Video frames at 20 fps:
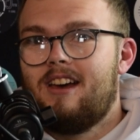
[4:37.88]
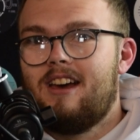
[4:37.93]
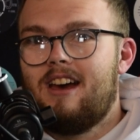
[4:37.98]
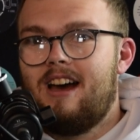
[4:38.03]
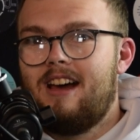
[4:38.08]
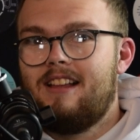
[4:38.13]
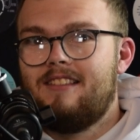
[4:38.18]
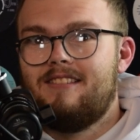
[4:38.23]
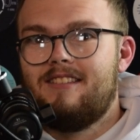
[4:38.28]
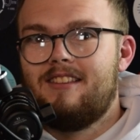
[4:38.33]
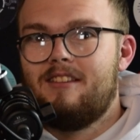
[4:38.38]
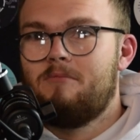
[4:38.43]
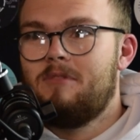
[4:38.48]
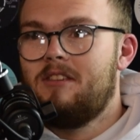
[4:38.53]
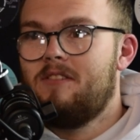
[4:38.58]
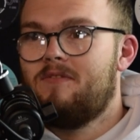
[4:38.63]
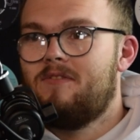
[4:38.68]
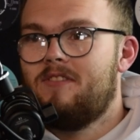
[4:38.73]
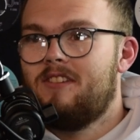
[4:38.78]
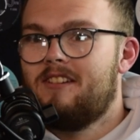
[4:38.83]
and to
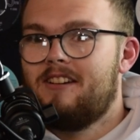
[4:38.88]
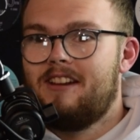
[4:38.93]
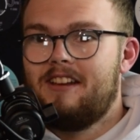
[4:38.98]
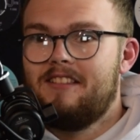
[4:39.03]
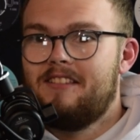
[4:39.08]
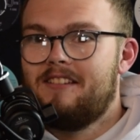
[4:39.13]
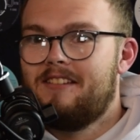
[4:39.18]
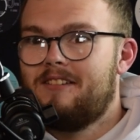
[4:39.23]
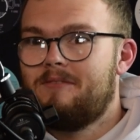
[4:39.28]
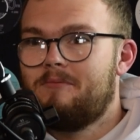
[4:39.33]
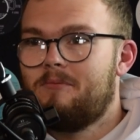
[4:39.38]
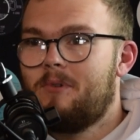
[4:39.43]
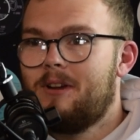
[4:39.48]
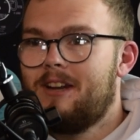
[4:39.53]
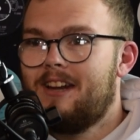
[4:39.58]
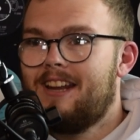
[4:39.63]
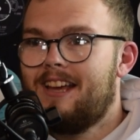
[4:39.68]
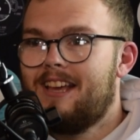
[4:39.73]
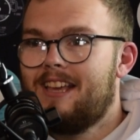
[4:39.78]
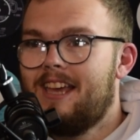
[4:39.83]
be fair, I ended up
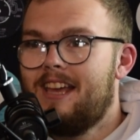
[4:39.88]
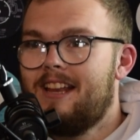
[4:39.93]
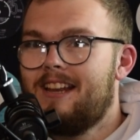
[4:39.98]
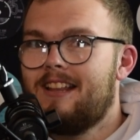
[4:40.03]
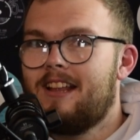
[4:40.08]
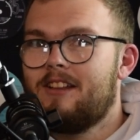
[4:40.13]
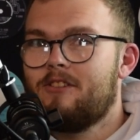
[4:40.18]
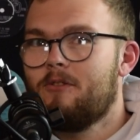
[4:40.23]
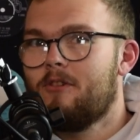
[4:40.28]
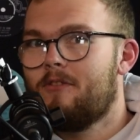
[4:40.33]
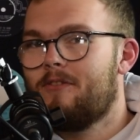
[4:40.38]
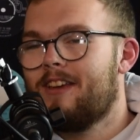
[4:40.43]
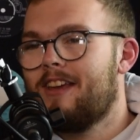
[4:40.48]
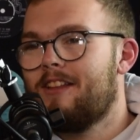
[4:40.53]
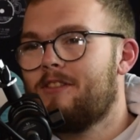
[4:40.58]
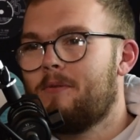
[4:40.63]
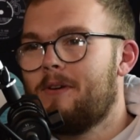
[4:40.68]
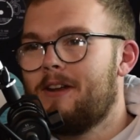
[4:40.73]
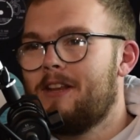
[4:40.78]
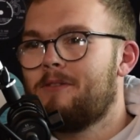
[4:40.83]
winning it again. And I don't know if I
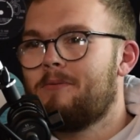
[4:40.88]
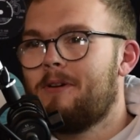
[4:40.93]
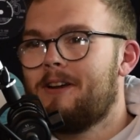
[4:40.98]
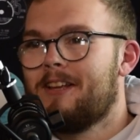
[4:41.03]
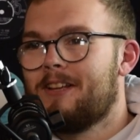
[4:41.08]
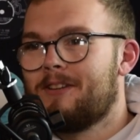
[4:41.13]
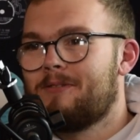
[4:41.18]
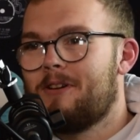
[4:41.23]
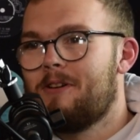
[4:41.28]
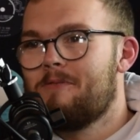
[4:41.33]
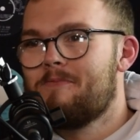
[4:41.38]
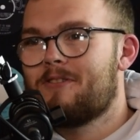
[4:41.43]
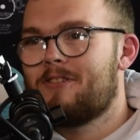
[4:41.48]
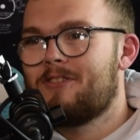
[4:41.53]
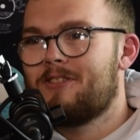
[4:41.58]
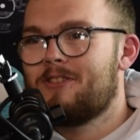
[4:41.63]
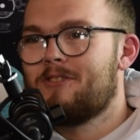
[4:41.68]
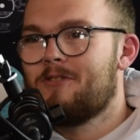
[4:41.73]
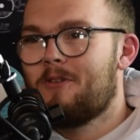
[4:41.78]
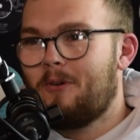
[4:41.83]
get twenty twenty as well,
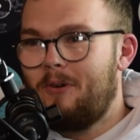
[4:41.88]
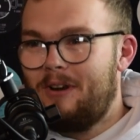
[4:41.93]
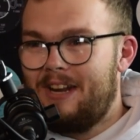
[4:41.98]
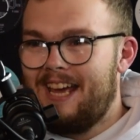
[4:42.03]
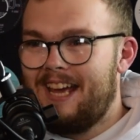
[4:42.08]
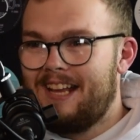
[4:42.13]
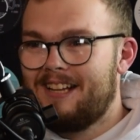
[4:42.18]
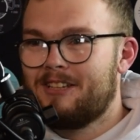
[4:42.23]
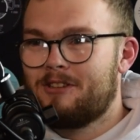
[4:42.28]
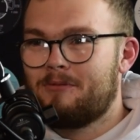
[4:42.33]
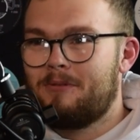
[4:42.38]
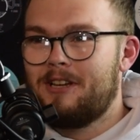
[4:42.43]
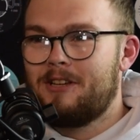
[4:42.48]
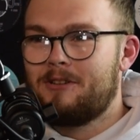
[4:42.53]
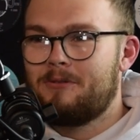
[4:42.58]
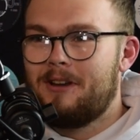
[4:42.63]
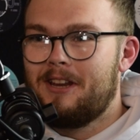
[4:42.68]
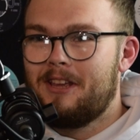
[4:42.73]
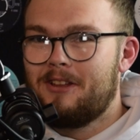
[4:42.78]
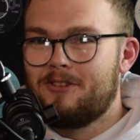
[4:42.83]
because it's not going ahead in twenty
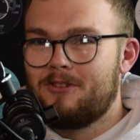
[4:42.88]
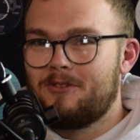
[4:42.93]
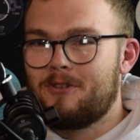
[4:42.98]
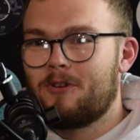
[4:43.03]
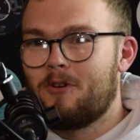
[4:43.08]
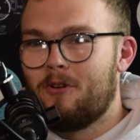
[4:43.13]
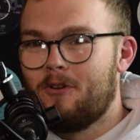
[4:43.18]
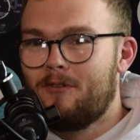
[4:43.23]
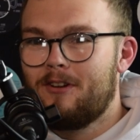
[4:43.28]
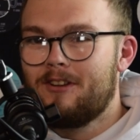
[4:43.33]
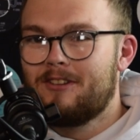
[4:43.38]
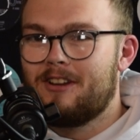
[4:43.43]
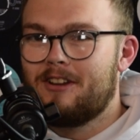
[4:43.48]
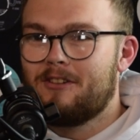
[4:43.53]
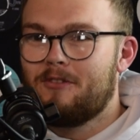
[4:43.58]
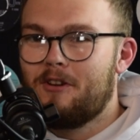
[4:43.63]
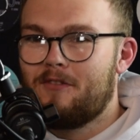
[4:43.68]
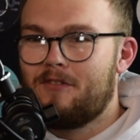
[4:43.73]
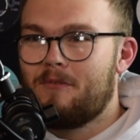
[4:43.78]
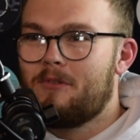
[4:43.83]
twenty due to COVID, so I
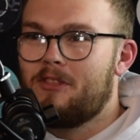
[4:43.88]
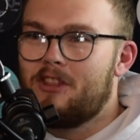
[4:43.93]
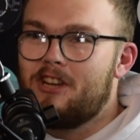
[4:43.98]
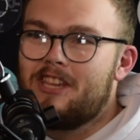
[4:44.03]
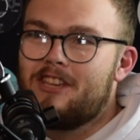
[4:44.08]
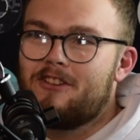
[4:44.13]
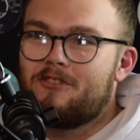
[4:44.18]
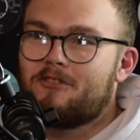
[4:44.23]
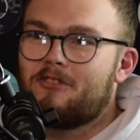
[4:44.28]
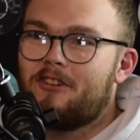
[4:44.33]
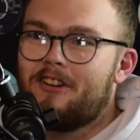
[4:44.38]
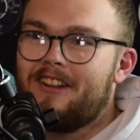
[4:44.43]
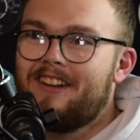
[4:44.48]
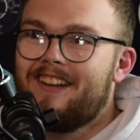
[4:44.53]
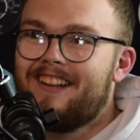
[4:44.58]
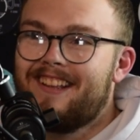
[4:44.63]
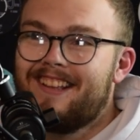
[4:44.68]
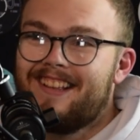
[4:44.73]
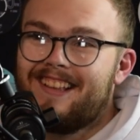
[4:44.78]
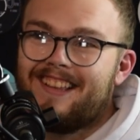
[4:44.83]
don't know if I'm three years
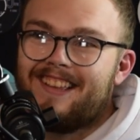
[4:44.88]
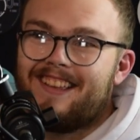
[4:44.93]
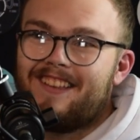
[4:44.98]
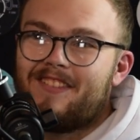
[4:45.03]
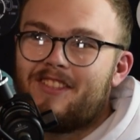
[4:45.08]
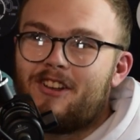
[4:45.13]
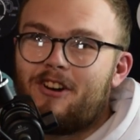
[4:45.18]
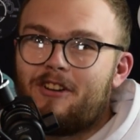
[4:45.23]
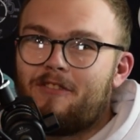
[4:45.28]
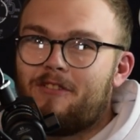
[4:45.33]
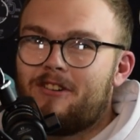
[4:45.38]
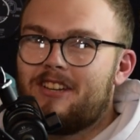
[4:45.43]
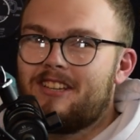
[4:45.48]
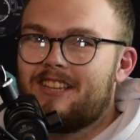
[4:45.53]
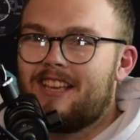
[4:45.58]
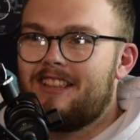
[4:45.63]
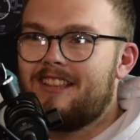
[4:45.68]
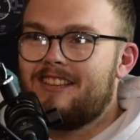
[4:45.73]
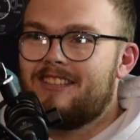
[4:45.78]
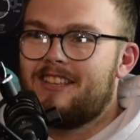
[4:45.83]
running, right, or if I just
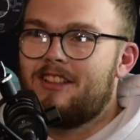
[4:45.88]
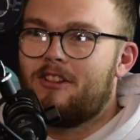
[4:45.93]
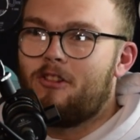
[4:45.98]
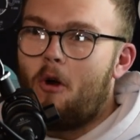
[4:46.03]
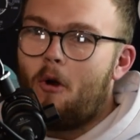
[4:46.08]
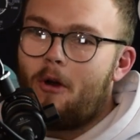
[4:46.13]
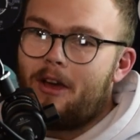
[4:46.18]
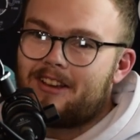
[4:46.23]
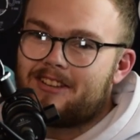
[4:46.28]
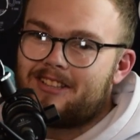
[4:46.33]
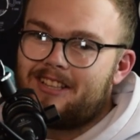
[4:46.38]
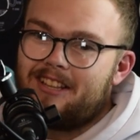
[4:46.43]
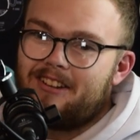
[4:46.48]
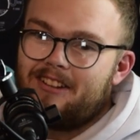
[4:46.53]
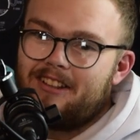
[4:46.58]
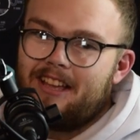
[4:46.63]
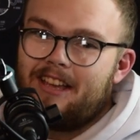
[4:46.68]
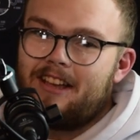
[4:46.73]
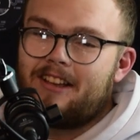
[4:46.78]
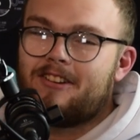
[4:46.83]
get to see the longest,
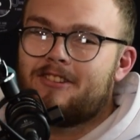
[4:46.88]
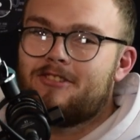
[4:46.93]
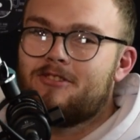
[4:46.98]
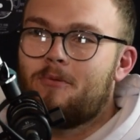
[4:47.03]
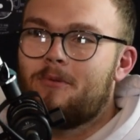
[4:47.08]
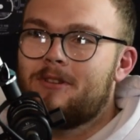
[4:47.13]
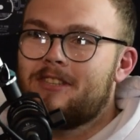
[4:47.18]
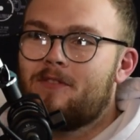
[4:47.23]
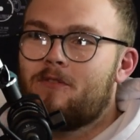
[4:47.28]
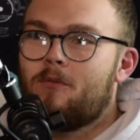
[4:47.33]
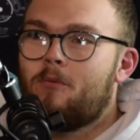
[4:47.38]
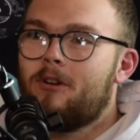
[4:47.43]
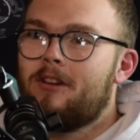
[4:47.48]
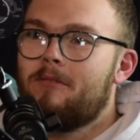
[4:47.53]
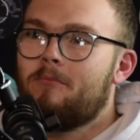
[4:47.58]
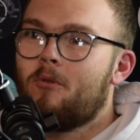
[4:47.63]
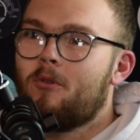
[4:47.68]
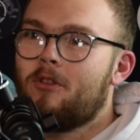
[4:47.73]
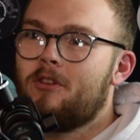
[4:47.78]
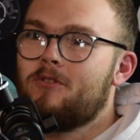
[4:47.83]
because uh, no one's ever won it
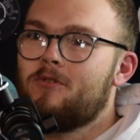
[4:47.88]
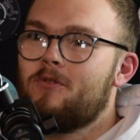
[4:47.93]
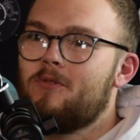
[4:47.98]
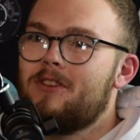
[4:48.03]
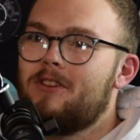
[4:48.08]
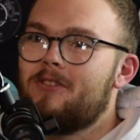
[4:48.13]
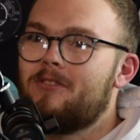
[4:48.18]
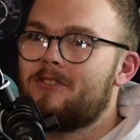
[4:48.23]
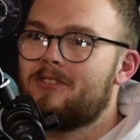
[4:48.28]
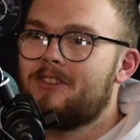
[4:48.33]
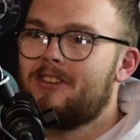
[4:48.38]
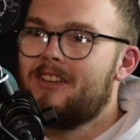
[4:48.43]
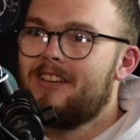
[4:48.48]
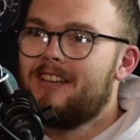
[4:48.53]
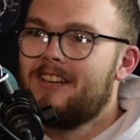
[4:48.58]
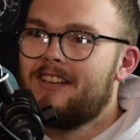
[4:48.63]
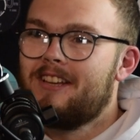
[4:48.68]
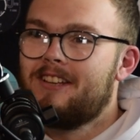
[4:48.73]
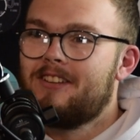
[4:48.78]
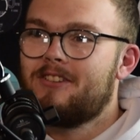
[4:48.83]
more than two years.
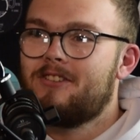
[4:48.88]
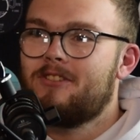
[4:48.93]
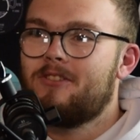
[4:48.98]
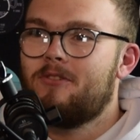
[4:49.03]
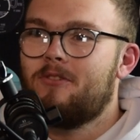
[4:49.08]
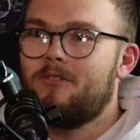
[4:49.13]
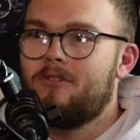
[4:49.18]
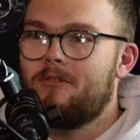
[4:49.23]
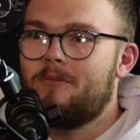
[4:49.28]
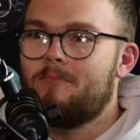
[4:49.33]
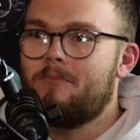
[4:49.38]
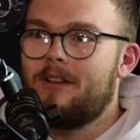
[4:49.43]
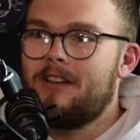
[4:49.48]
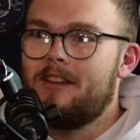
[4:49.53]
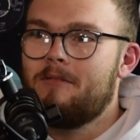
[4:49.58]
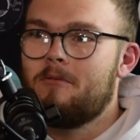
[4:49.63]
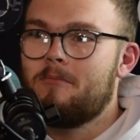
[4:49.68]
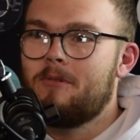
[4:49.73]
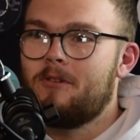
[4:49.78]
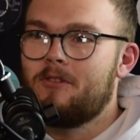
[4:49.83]
Wow. So my name
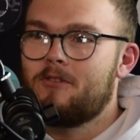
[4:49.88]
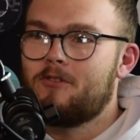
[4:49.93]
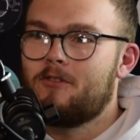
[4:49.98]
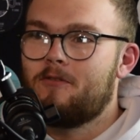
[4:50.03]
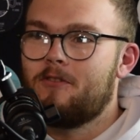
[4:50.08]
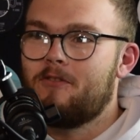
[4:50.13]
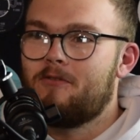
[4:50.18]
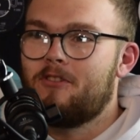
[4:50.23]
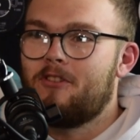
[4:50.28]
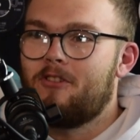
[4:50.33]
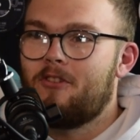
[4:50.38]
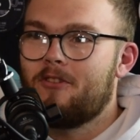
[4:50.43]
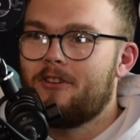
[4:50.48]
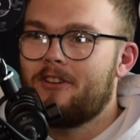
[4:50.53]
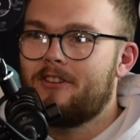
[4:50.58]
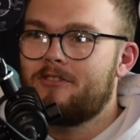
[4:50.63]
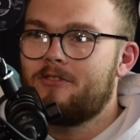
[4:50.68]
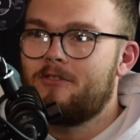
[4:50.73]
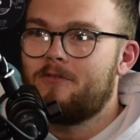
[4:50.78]
will be on the trophy for the longest,